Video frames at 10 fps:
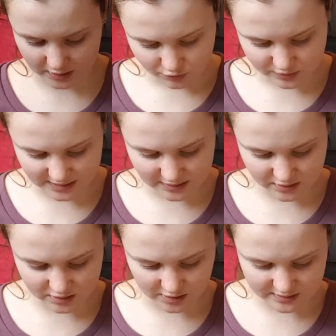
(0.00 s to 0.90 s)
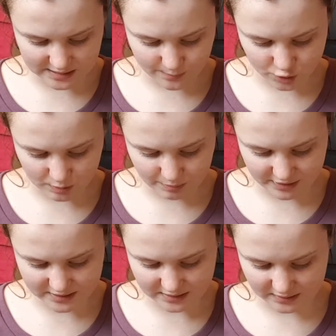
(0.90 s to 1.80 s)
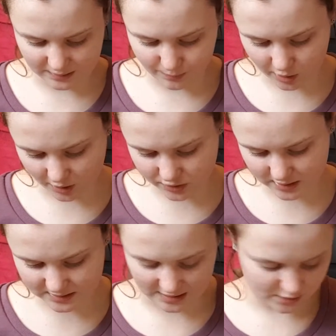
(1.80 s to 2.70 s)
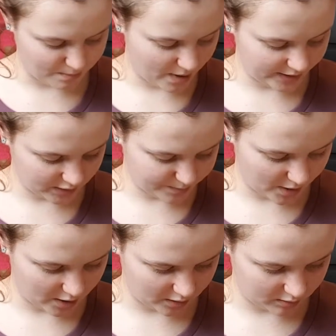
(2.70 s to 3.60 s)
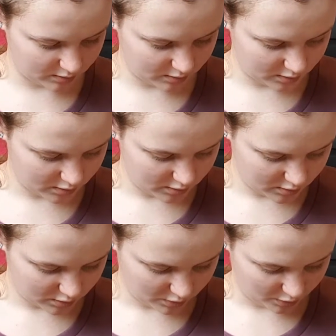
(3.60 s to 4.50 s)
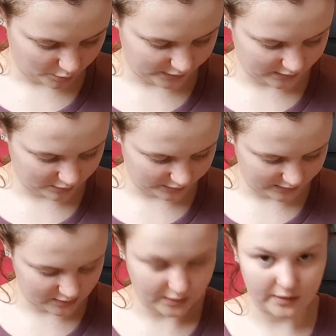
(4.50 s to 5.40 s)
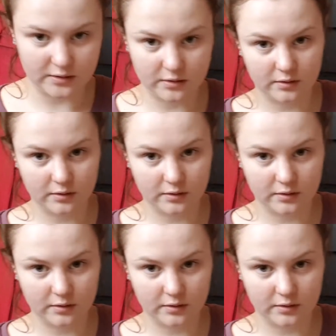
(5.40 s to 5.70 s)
You set the desired temperature by pressing the plus/minus button. Oh, on the inside